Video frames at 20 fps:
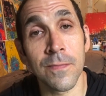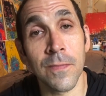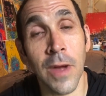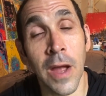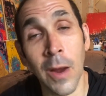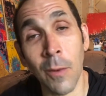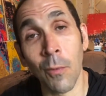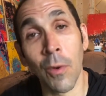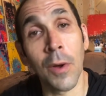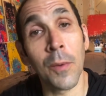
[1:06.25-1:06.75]

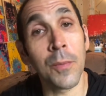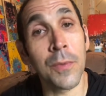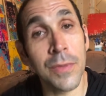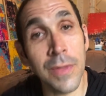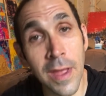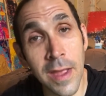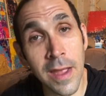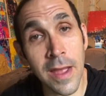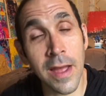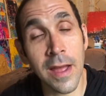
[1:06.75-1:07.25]
I want what
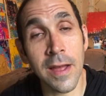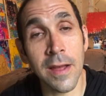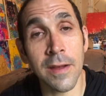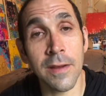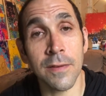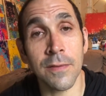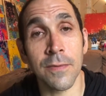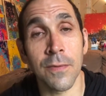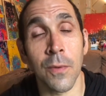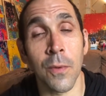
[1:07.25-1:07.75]
they
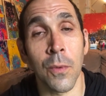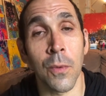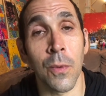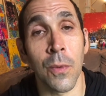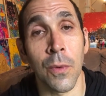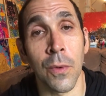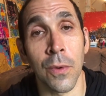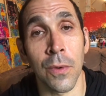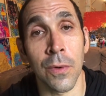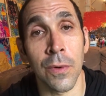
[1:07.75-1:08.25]
have,
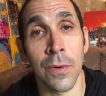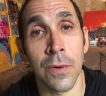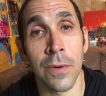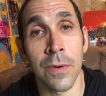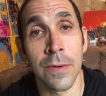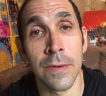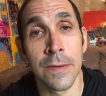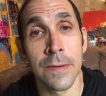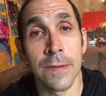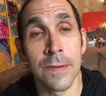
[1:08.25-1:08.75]
or
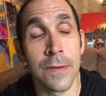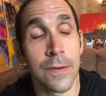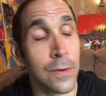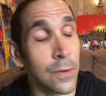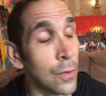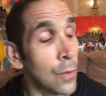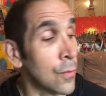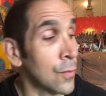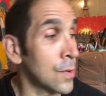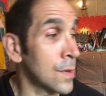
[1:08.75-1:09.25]

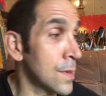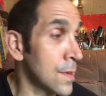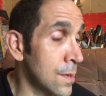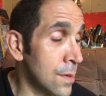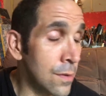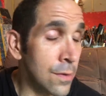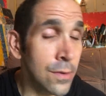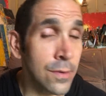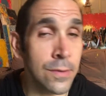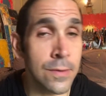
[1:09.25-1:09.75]
over
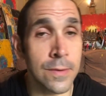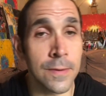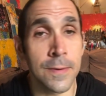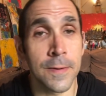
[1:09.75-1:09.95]
here.